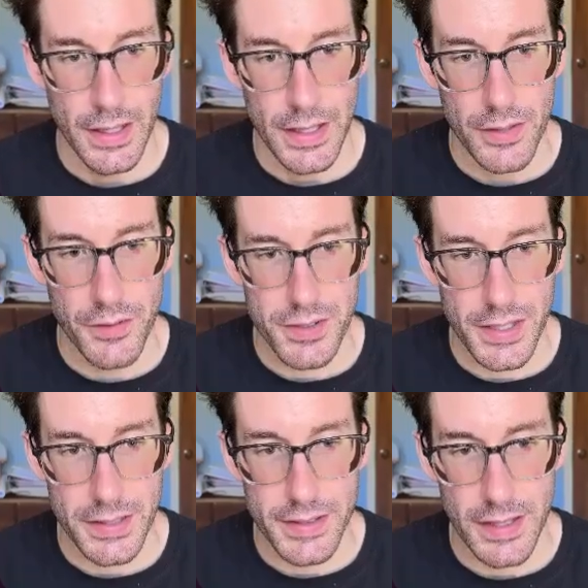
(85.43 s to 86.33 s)
The first thing
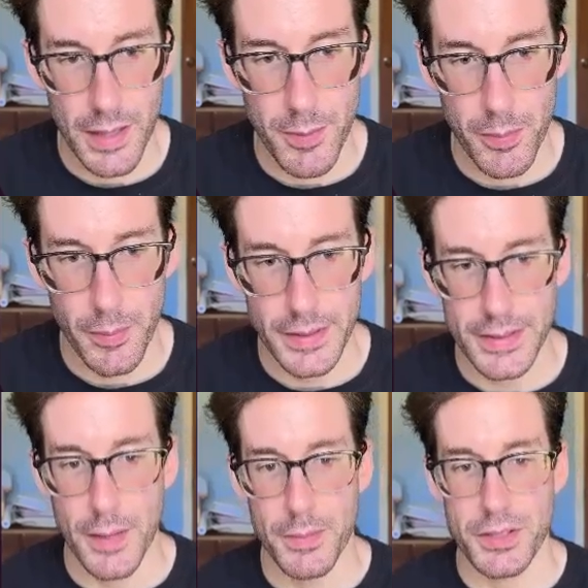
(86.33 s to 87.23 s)
I see a lot of people mess
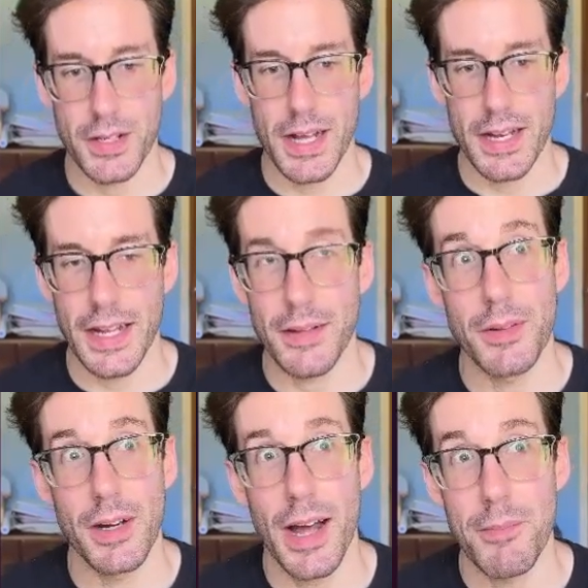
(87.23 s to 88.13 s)
up is they're not
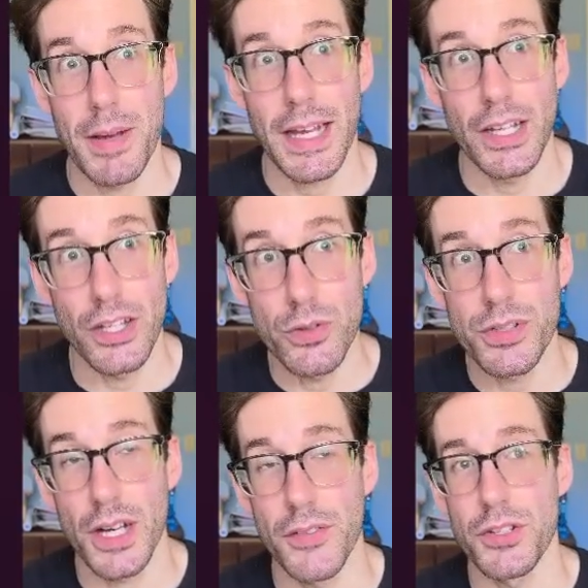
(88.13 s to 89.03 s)
they're not making
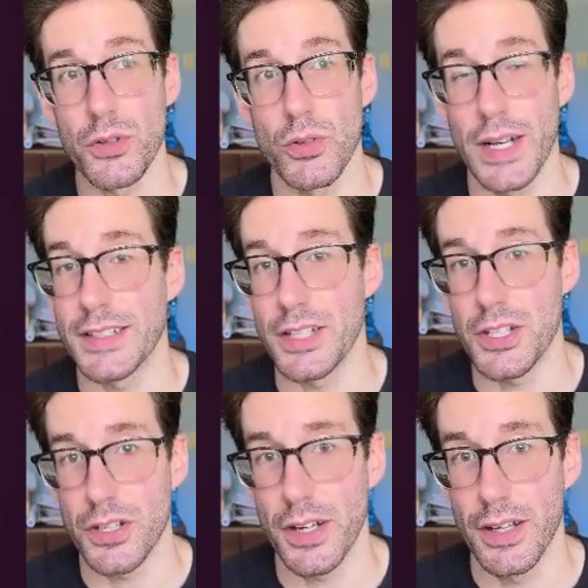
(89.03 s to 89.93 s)
use of the tool as they
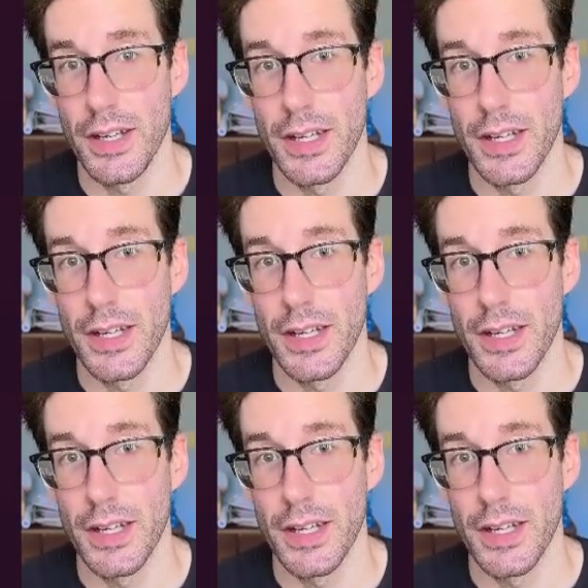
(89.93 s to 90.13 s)
should.